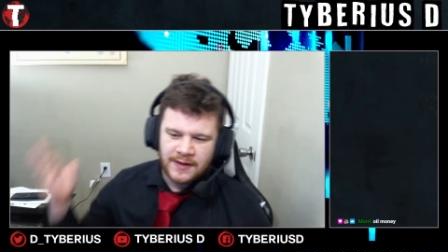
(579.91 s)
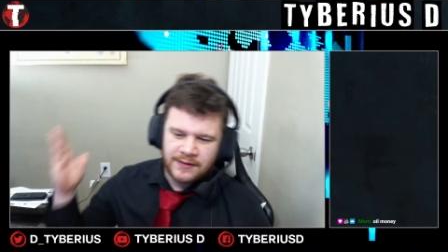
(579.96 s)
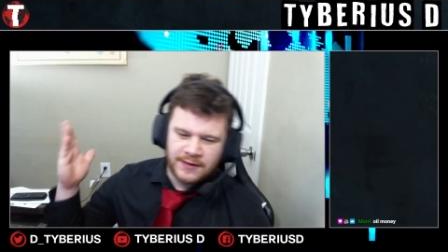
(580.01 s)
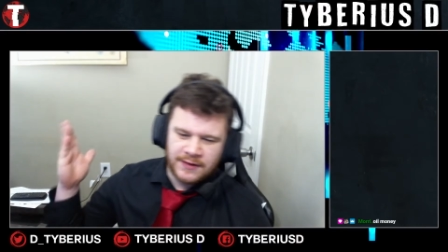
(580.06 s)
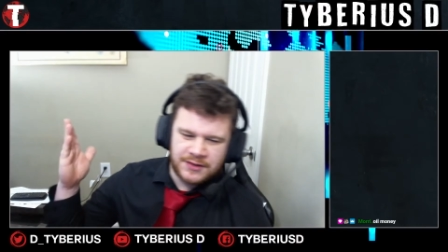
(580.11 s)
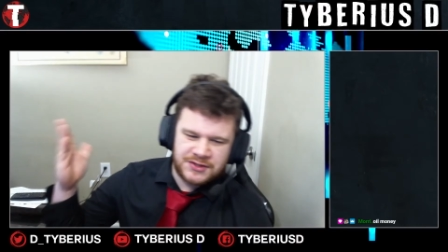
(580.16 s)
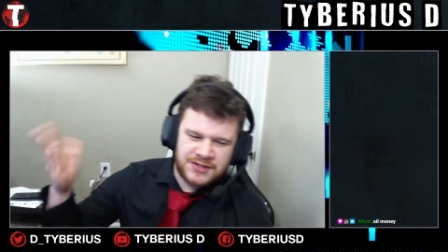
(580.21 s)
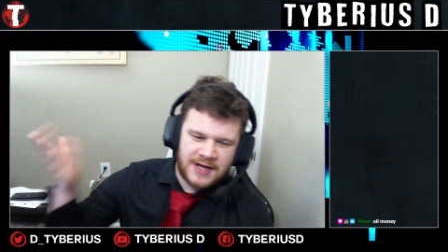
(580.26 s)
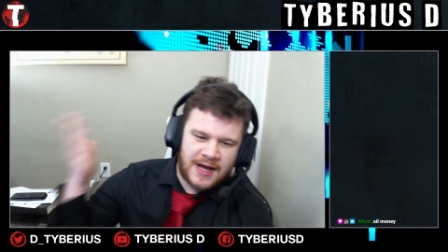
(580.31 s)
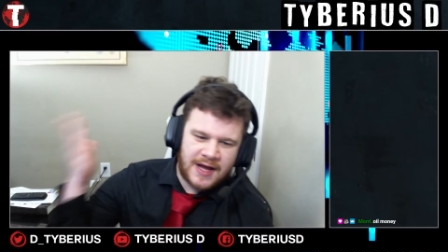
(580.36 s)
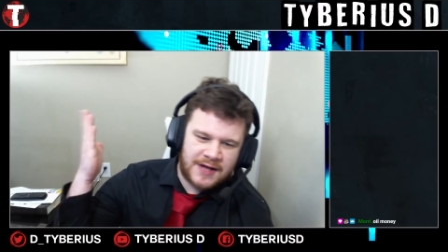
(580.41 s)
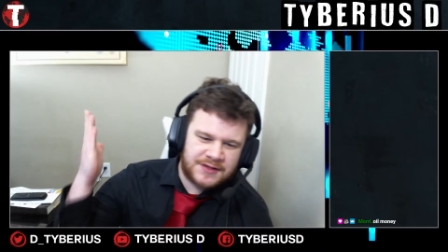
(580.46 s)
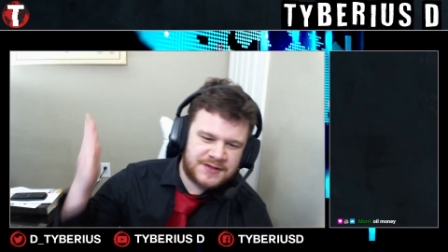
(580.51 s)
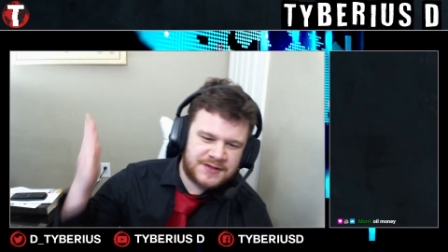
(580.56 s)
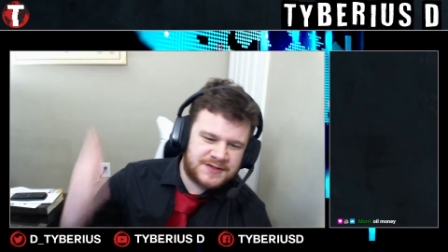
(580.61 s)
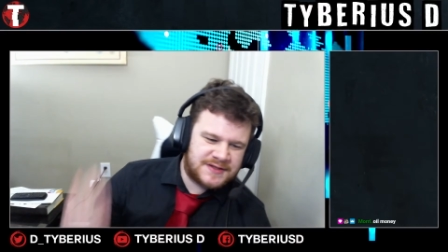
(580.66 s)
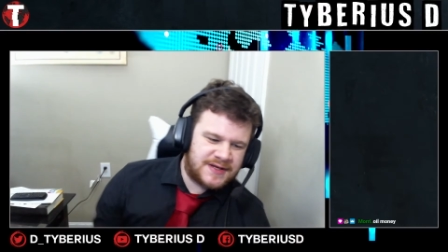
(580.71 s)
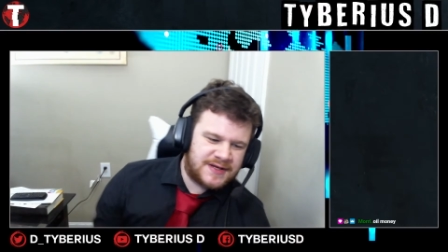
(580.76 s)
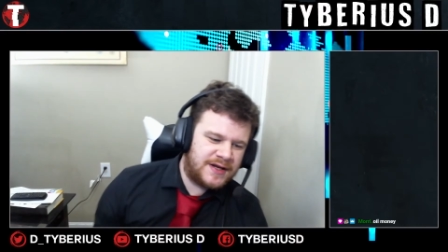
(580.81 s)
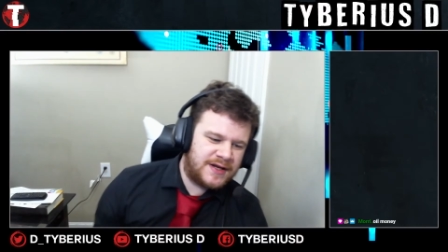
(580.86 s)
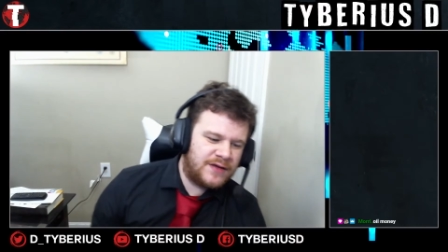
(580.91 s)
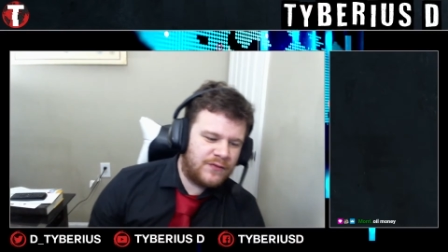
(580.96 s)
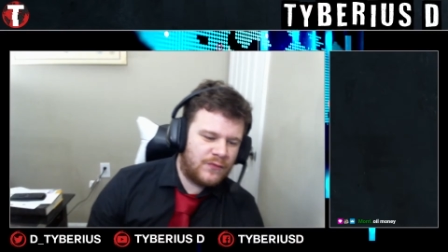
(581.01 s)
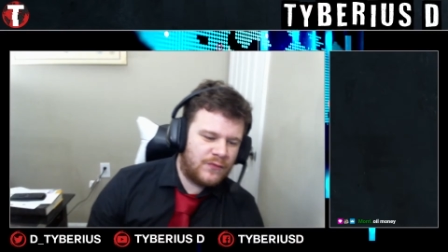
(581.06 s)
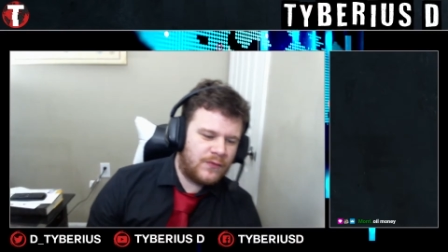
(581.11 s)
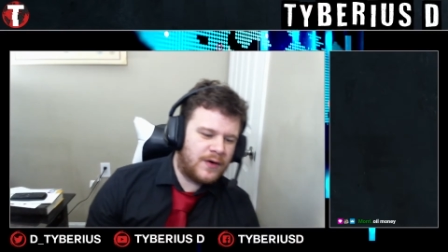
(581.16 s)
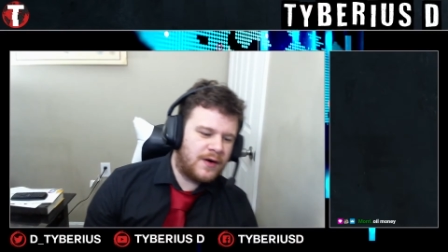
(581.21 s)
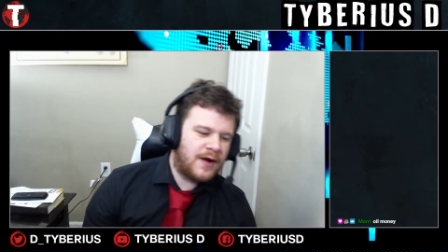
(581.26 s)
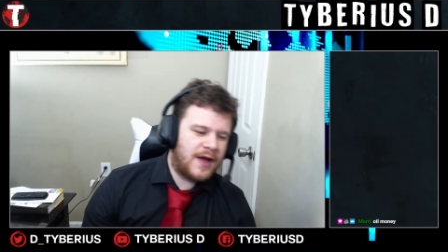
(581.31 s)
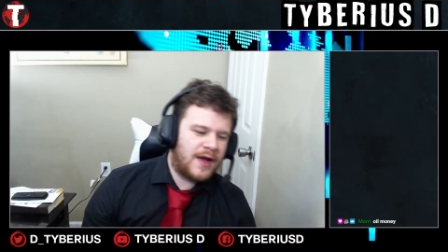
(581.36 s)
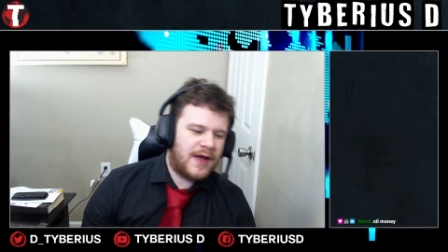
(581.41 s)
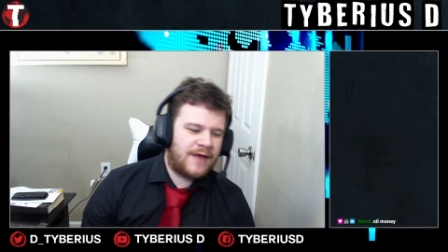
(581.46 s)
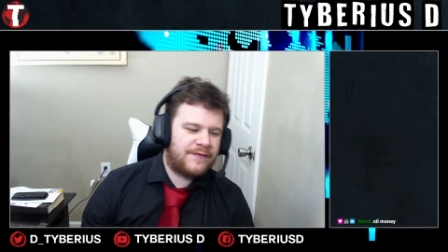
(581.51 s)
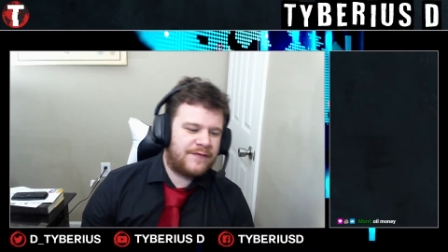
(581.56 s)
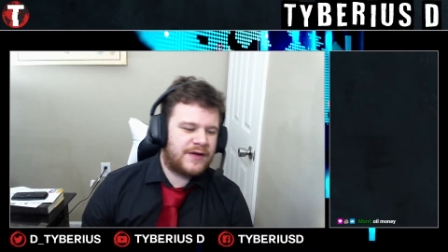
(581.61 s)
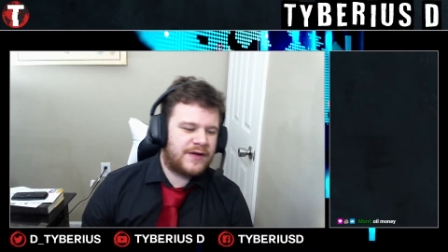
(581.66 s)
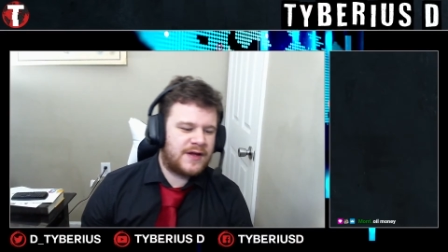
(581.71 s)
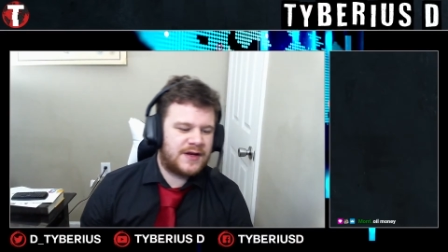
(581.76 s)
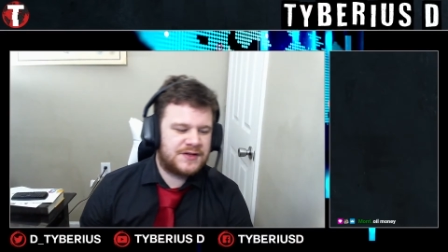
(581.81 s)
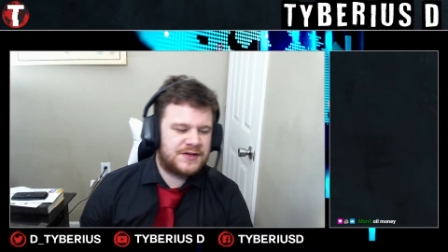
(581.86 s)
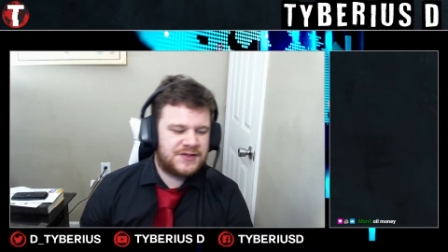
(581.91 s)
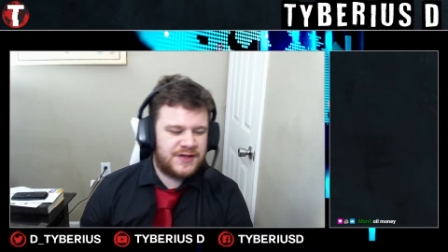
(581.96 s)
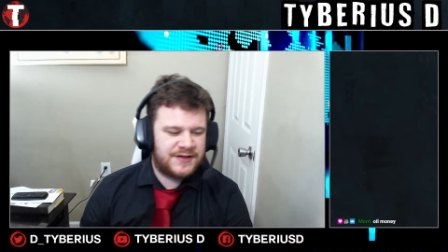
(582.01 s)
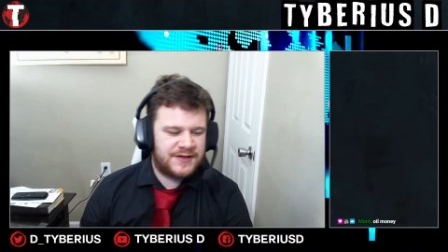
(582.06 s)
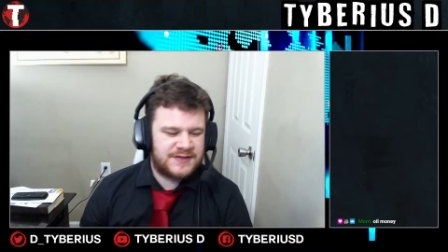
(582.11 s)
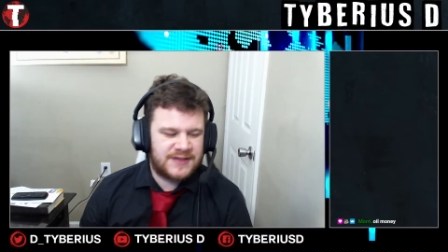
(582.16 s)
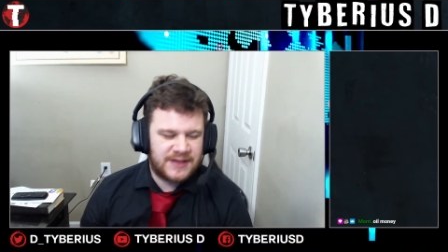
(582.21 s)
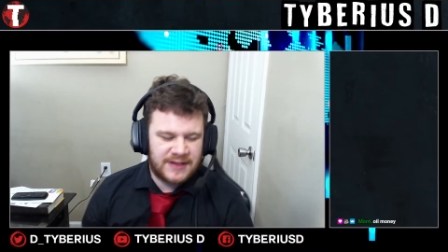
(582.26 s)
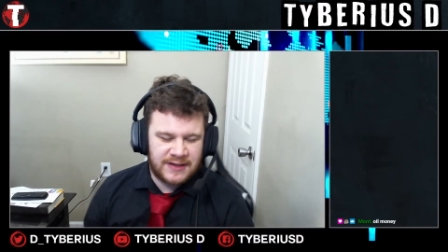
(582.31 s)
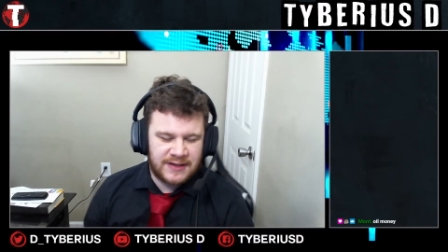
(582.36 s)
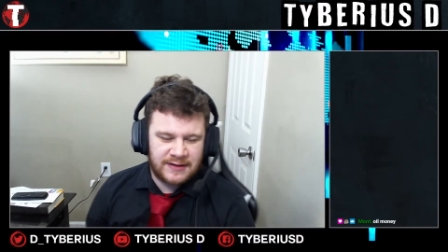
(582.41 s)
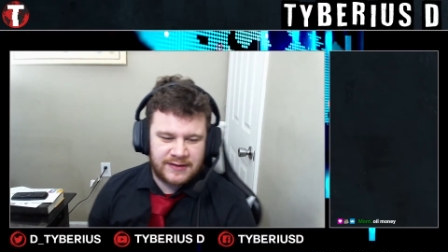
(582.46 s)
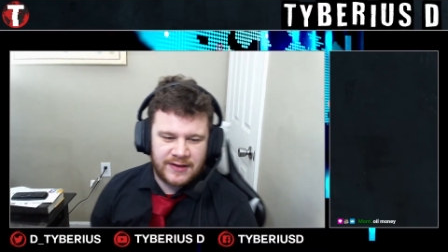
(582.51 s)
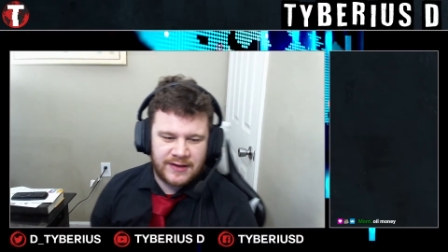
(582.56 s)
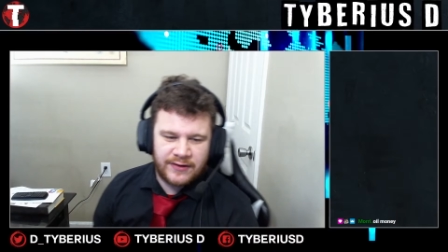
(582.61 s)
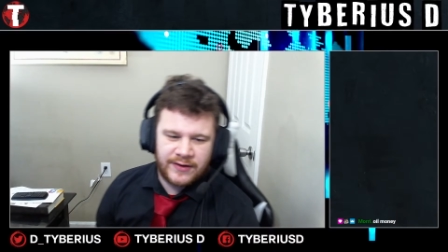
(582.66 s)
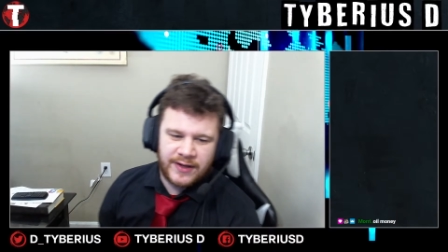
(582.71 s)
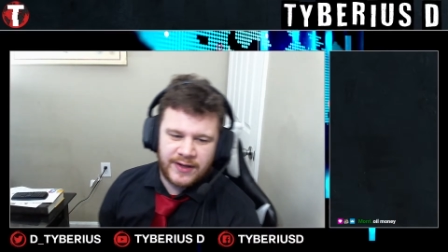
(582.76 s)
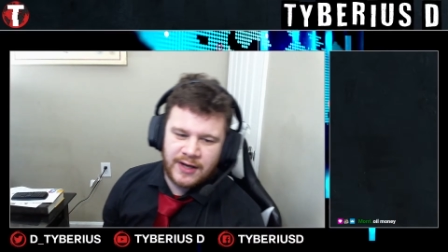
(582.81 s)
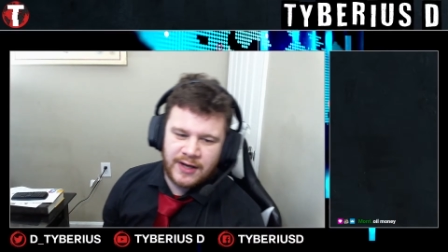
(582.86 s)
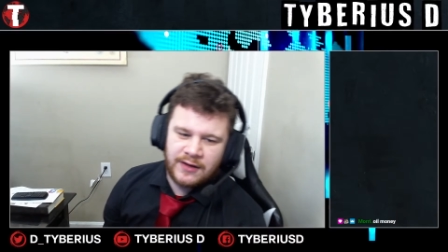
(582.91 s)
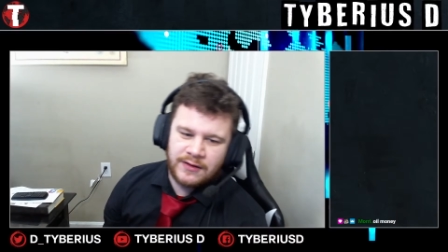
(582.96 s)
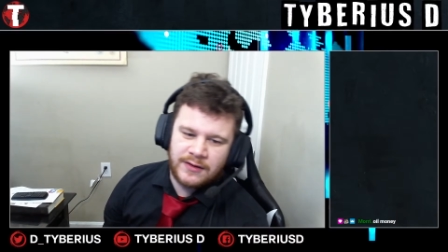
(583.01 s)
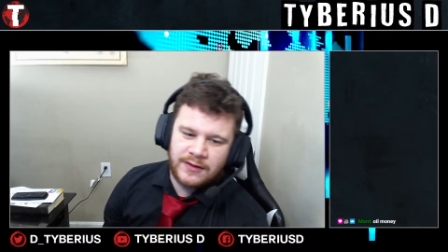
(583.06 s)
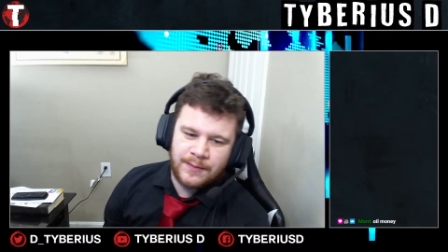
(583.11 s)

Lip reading: The chat just hit it where I haven't got a chance to get there yet.